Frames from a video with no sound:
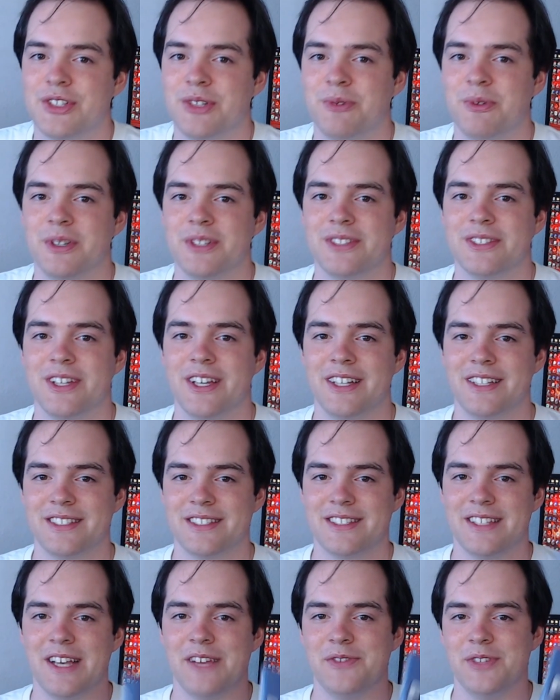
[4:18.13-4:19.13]
was like
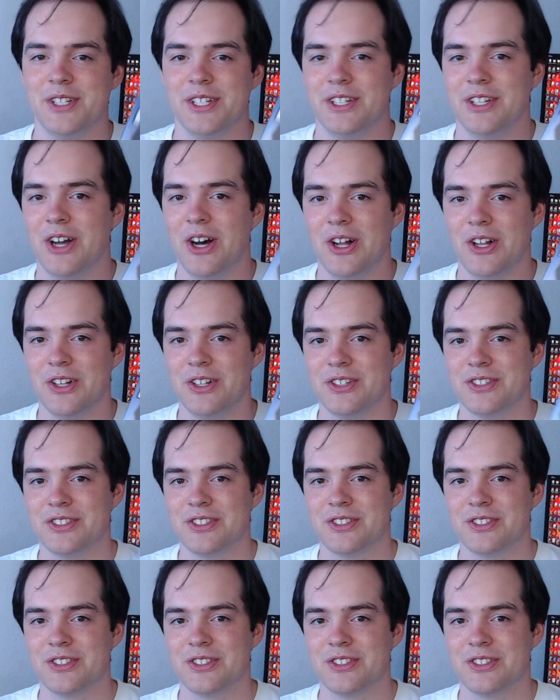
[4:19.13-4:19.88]
$70.